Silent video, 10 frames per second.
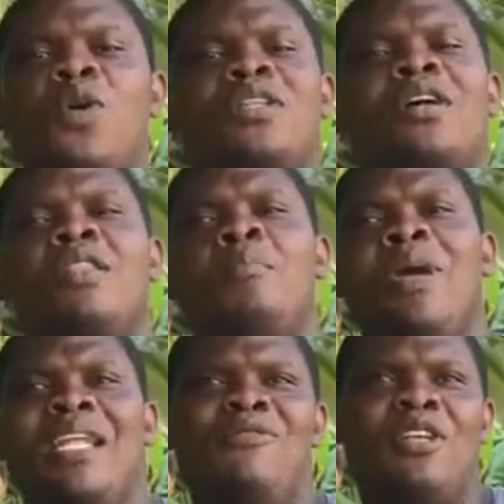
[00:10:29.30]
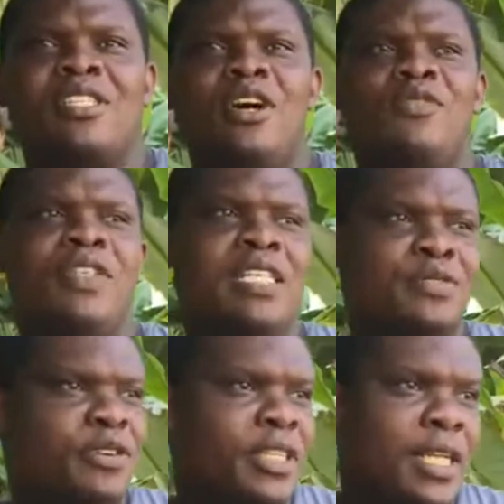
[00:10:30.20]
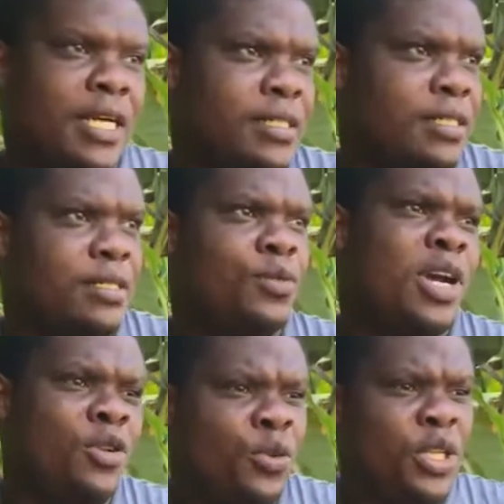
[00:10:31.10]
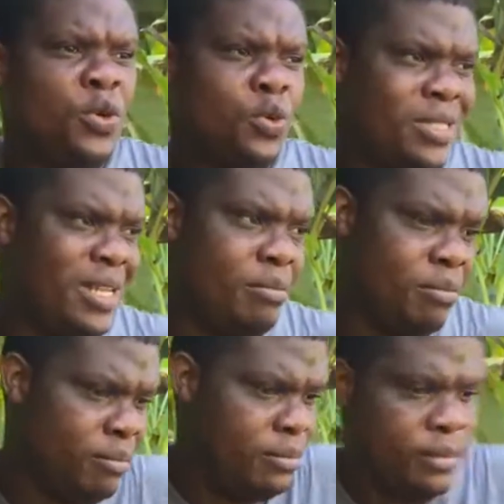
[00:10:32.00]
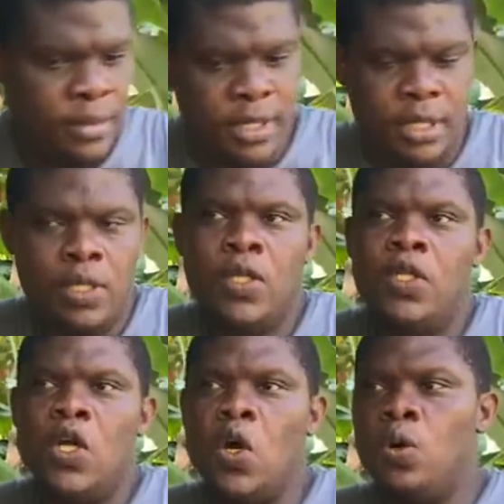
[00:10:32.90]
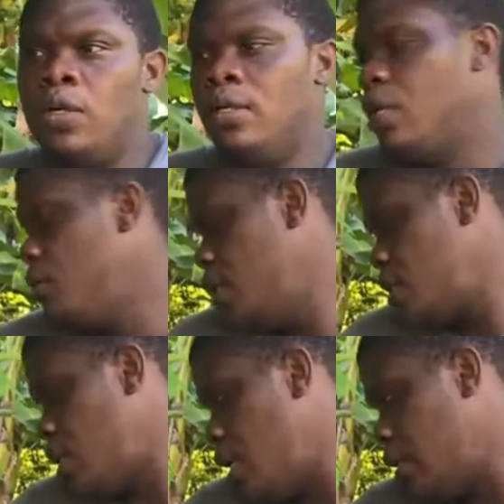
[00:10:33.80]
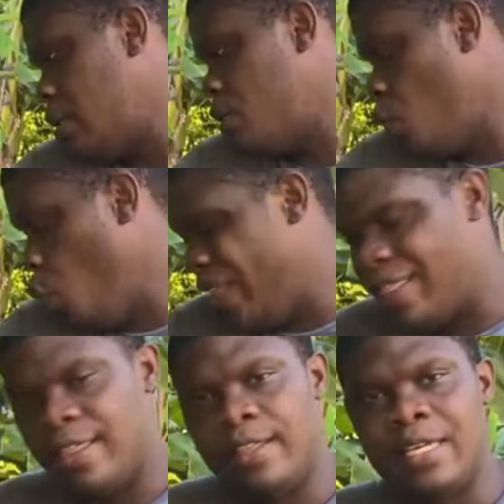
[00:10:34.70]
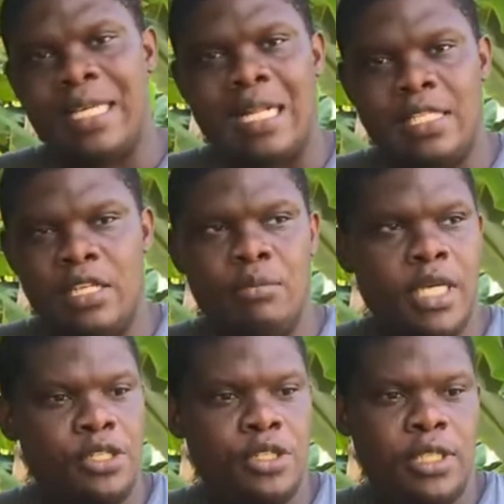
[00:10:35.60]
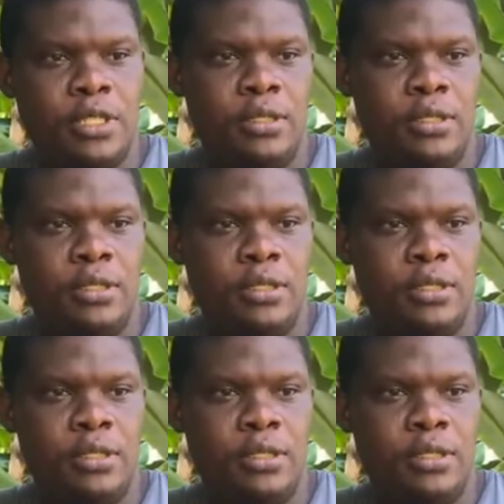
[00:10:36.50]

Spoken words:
what are the benefits of these fertilizers? Why do we use them? Now, let me start with the calcium nitrate.